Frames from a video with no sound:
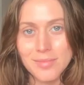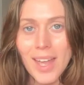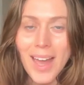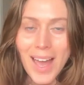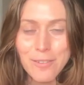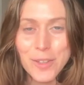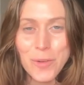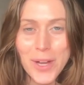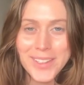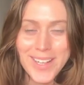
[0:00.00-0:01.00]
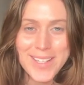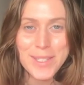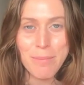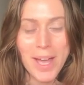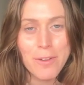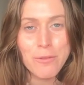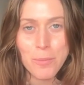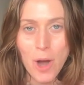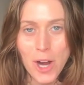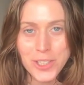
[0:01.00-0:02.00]
Hi everyone, it's Maya
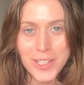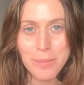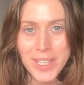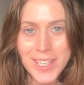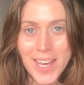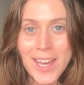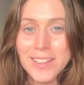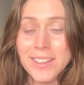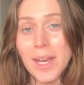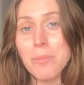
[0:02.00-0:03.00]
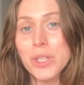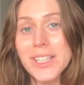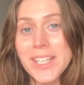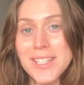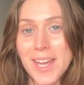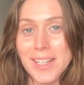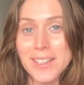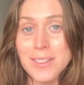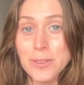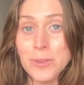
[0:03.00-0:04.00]
from Project B. Today I'm really
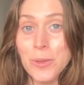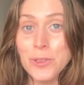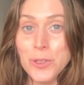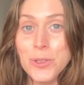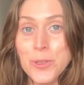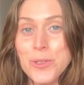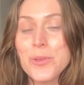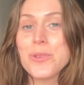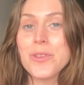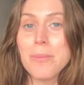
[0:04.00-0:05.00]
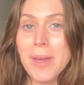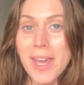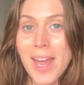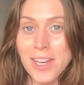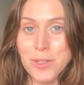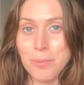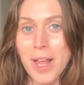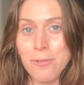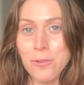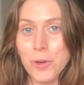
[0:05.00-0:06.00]
excited to introduce you to the B Agent
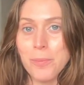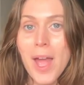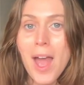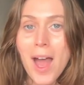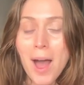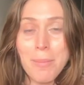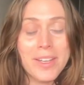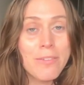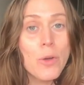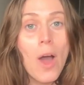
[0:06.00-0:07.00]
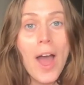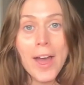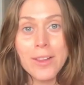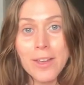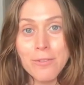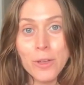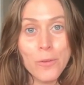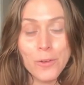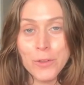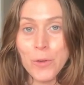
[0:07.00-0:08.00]
platform. I'll give you a high
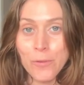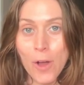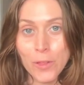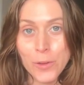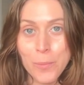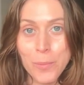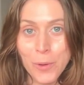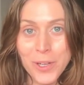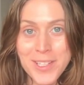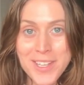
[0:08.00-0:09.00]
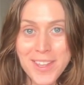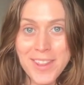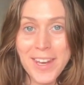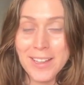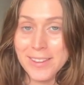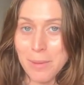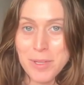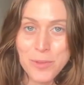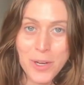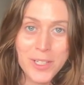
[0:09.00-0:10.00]
level overview of all the components and then I'll
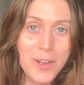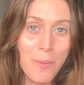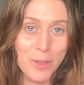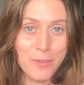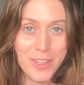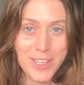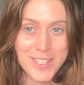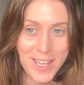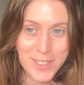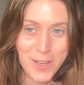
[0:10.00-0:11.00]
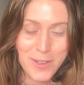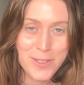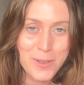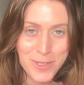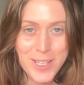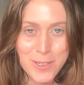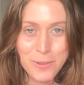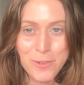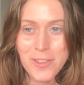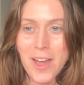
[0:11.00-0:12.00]
demonstrate a couple of things hands-on, so stay
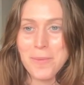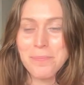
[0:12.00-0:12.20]
tuned for that.